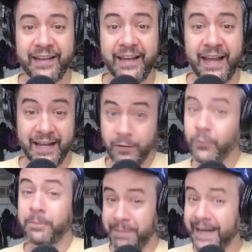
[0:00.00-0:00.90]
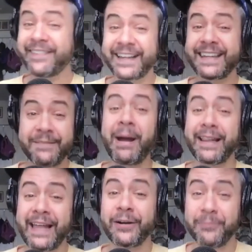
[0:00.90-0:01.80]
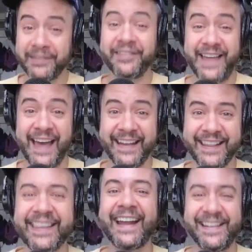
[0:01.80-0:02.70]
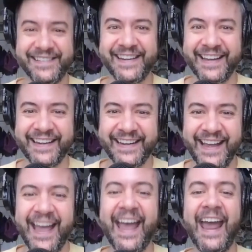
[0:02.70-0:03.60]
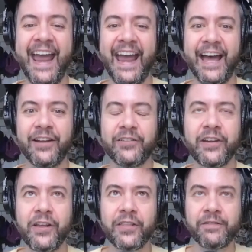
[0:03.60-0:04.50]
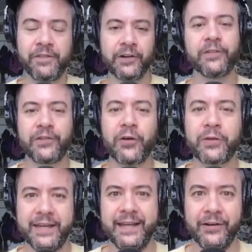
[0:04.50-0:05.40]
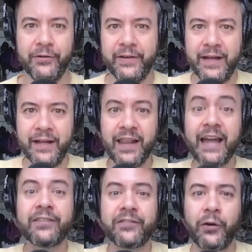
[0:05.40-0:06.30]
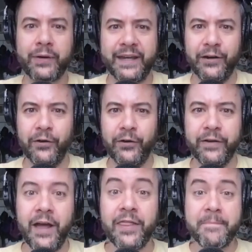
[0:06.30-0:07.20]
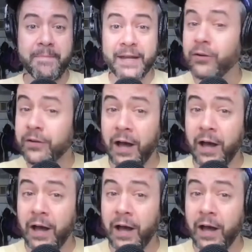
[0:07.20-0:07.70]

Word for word: and it was basically my Letterman set that I did. And the first joke killed, last joke killed, the middle of